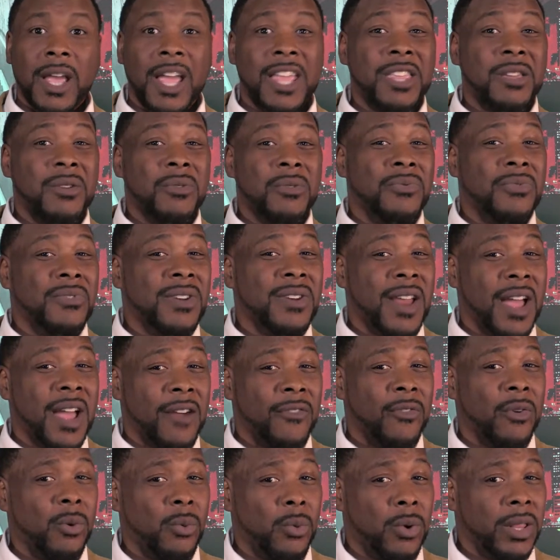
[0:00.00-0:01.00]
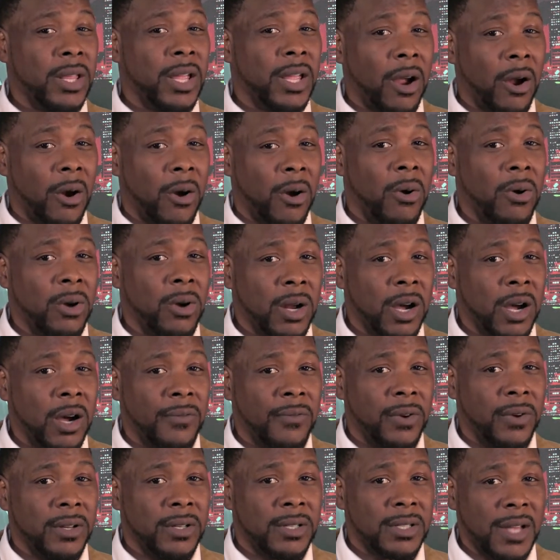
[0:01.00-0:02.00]
and you've never really heard
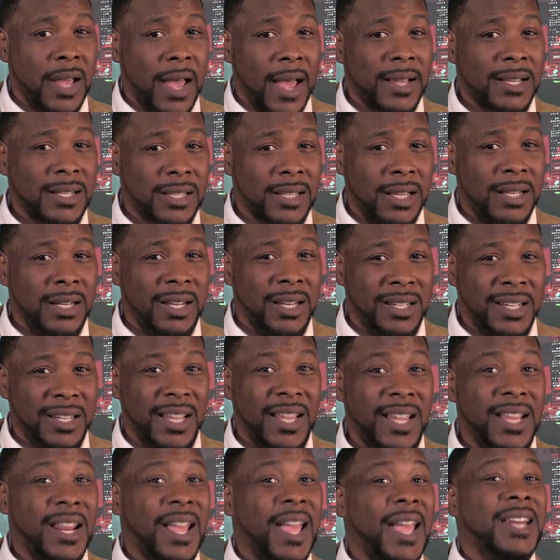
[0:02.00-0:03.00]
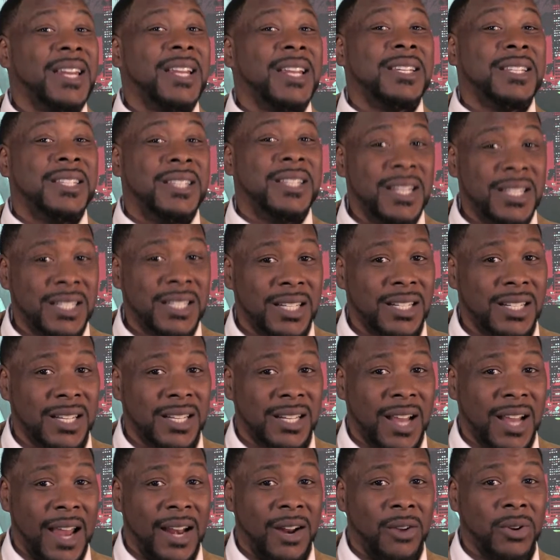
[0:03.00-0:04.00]
of a tax lien and deed, in addition
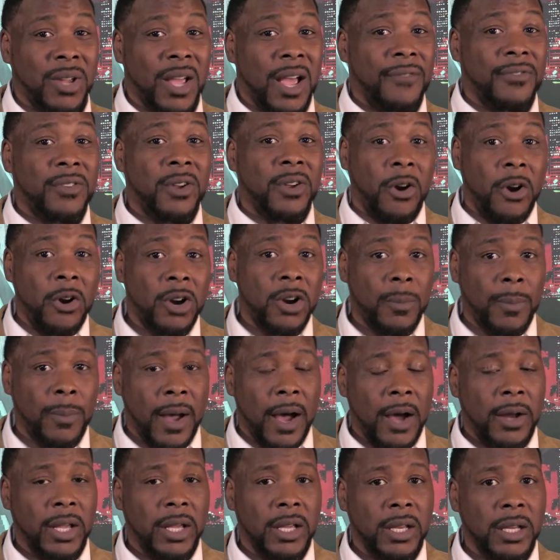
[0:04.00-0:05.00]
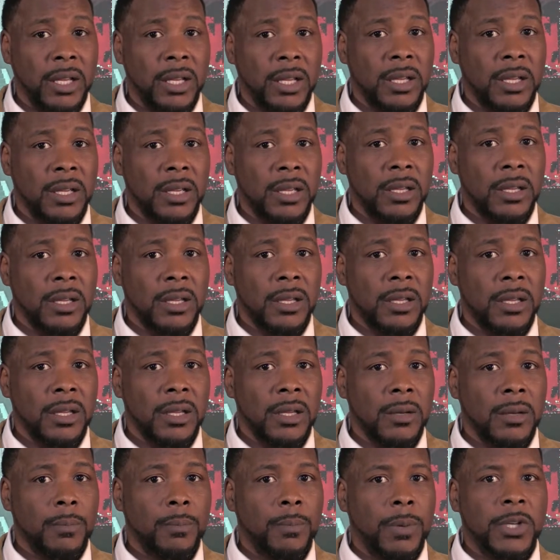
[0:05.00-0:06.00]
to not only have you heard about it,
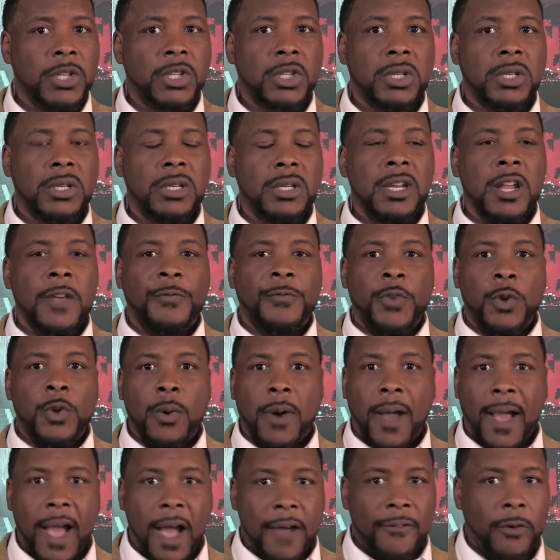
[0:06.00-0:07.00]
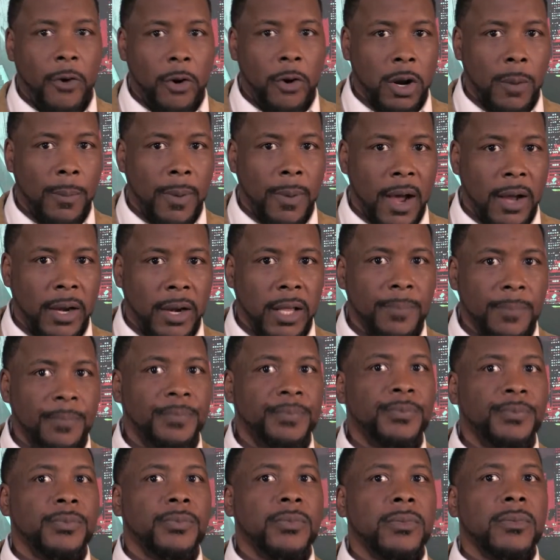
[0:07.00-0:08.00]
but if you have heard about it,
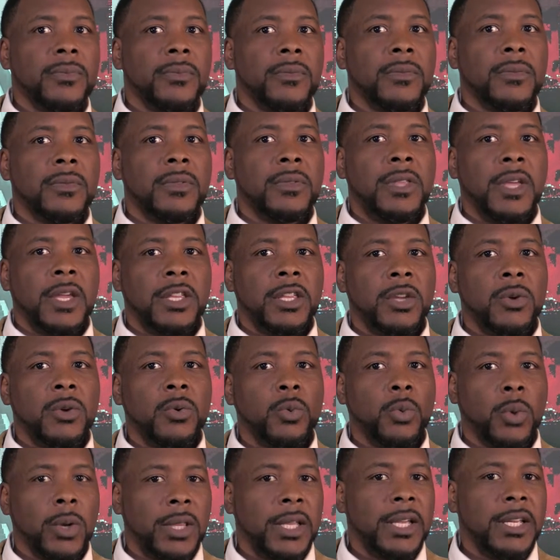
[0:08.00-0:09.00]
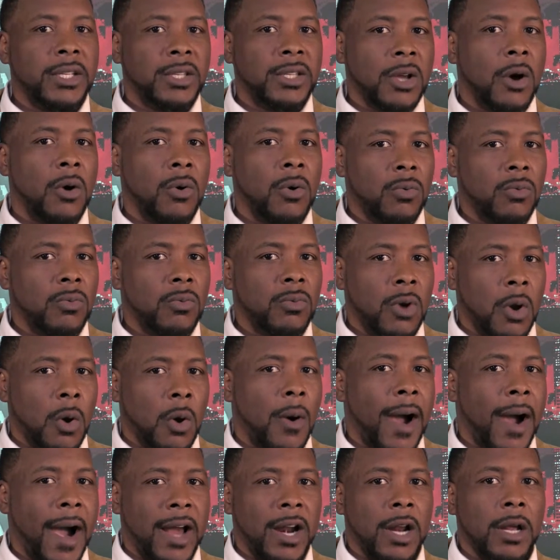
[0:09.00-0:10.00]
then you really don't
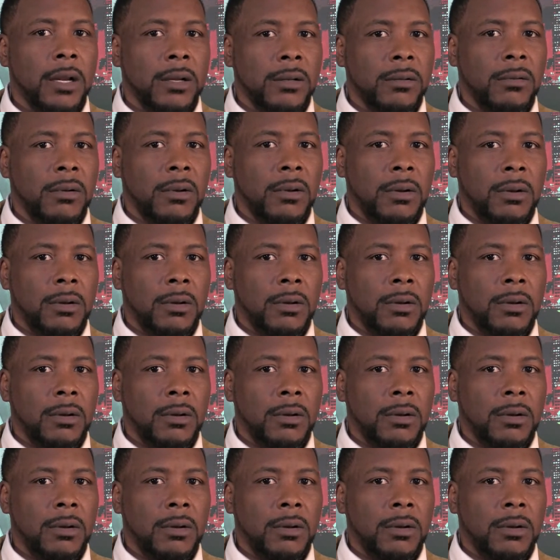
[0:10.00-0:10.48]
know how to